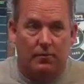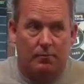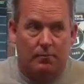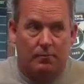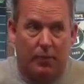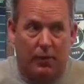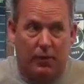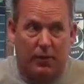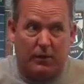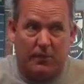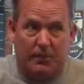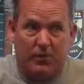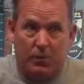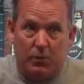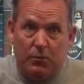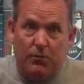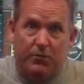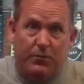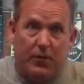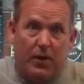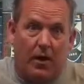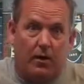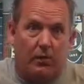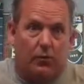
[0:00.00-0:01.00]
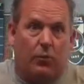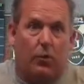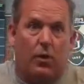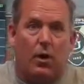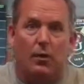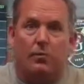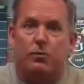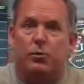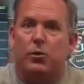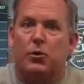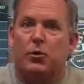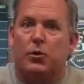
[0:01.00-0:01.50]
But if you follow
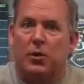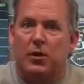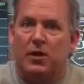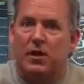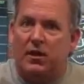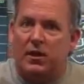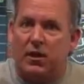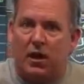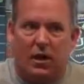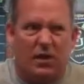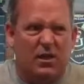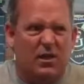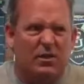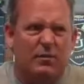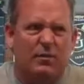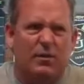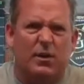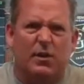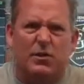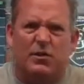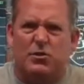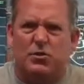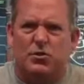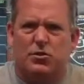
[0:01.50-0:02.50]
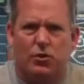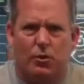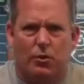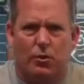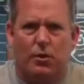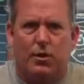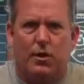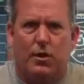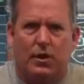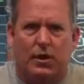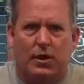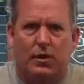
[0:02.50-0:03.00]
up with even a
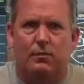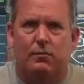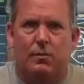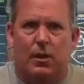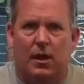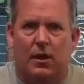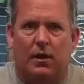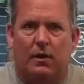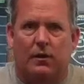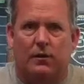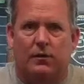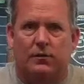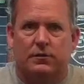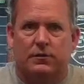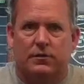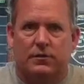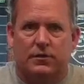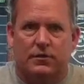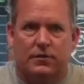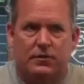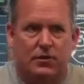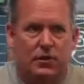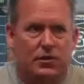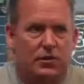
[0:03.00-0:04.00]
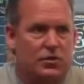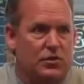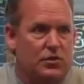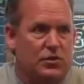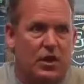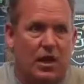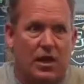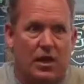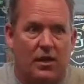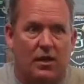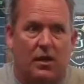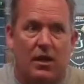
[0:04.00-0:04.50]
short email just
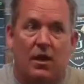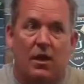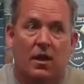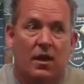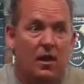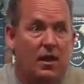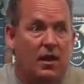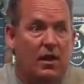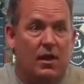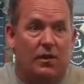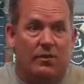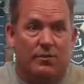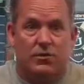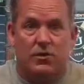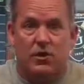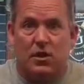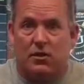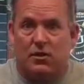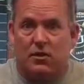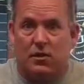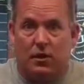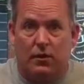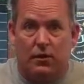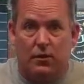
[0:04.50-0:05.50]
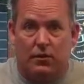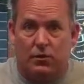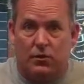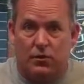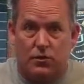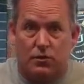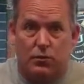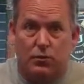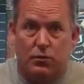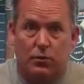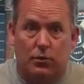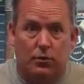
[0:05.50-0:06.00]
saying, hey, I've checked out your
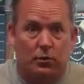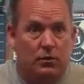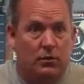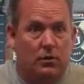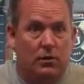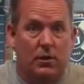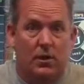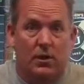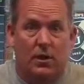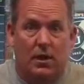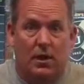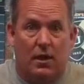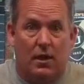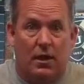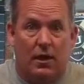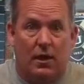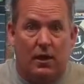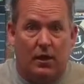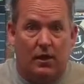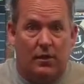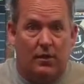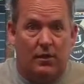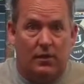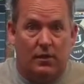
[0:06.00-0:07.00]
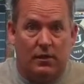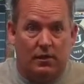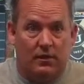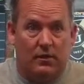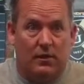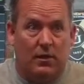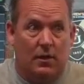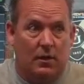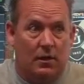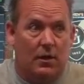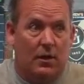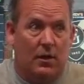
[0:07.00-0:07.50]
school and
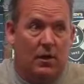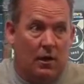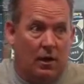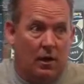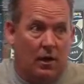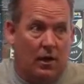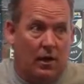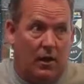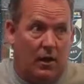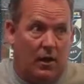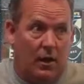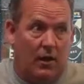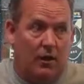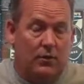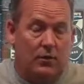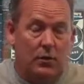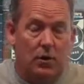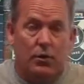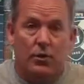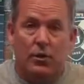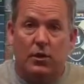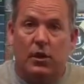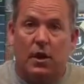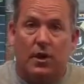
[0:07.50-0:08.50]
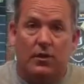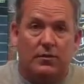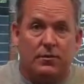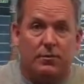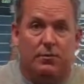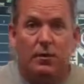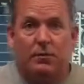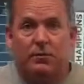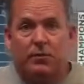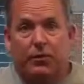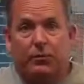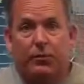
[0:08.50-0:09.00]
I know you got
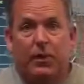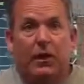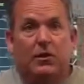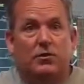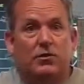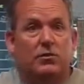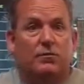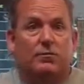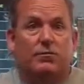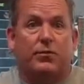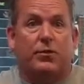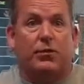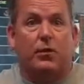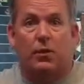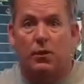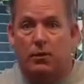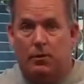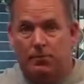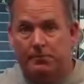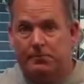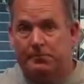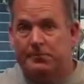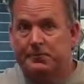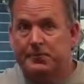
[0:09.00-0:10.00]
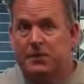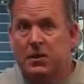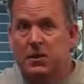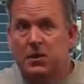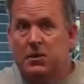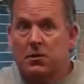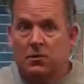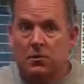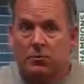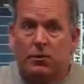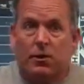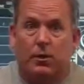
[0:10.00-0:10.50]
some information from
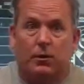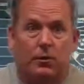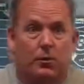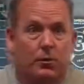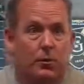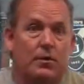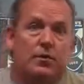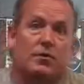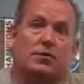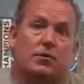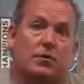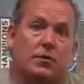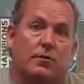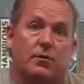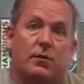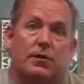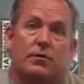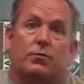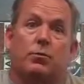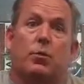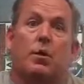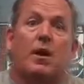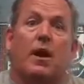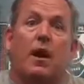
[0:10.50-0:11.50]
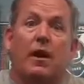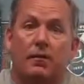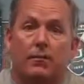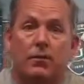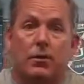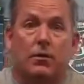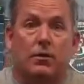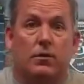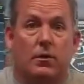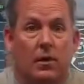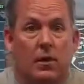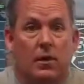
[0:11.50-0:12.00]
recruiting service,
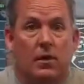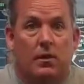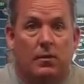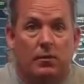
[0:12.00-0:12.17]
whatever,